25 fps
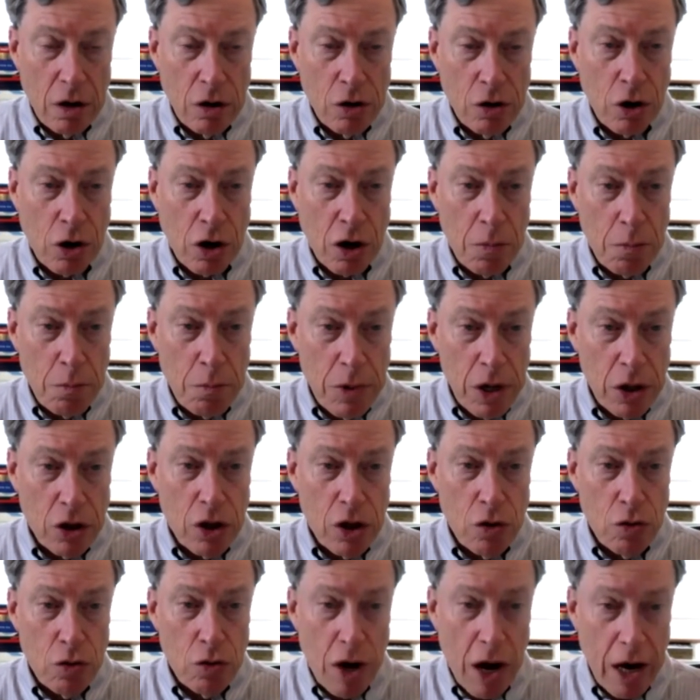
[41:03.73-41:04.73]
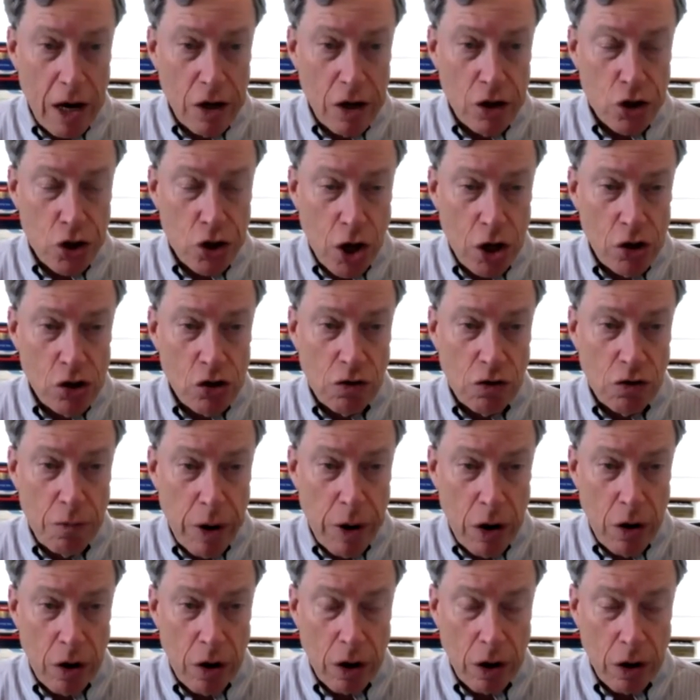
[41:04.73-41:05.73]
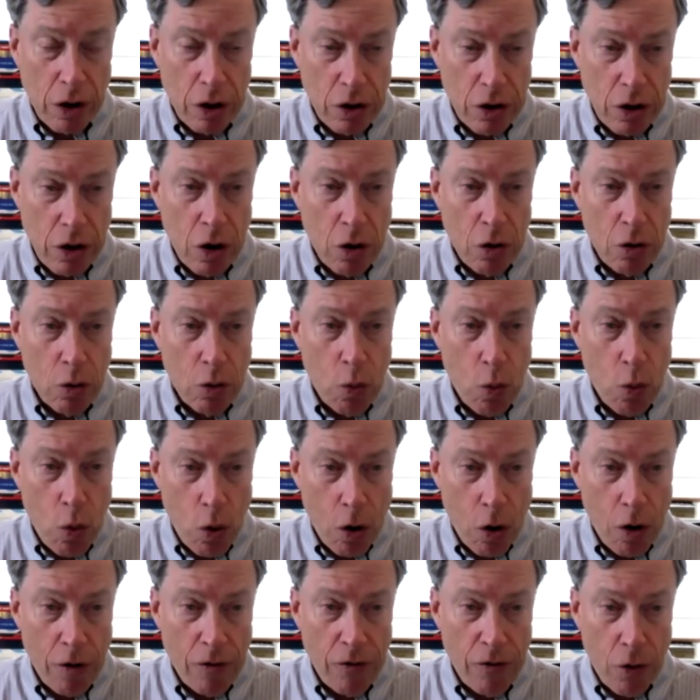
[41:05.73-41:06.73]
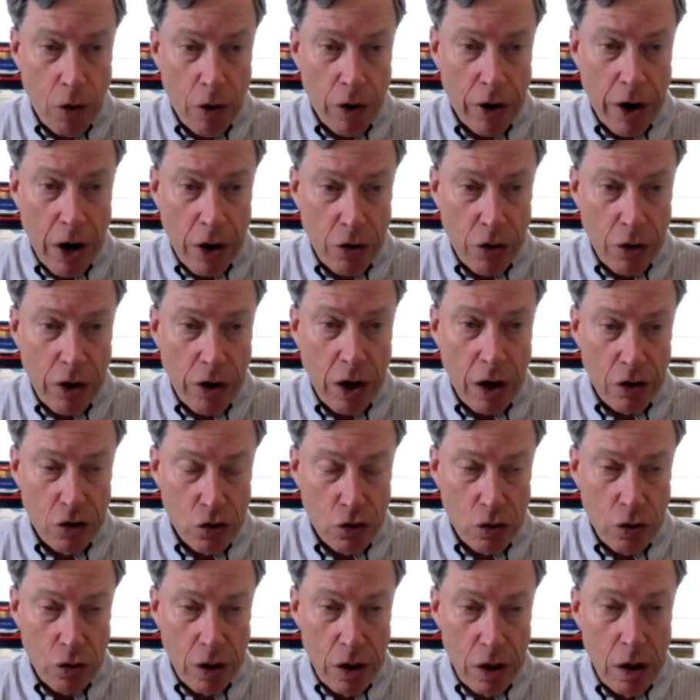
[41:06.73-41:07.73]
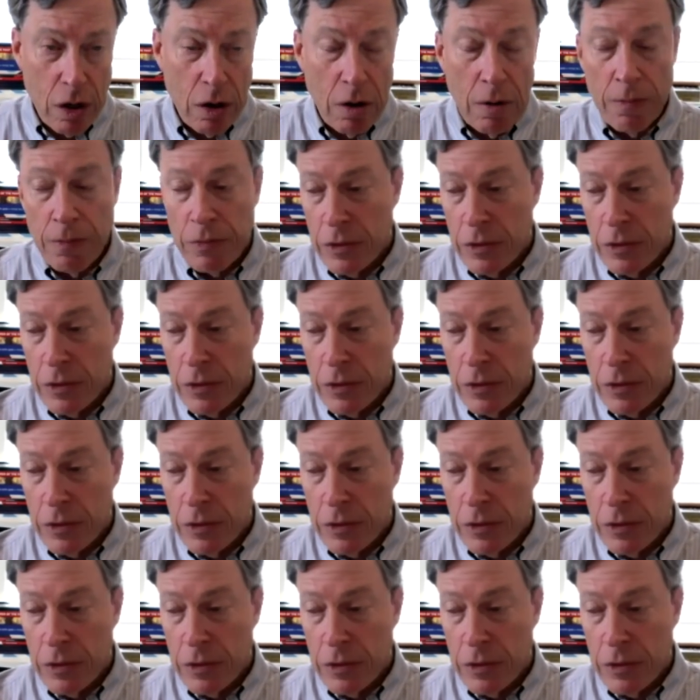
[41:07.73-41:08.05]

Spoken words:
to commit the United States of America to go to war for another country,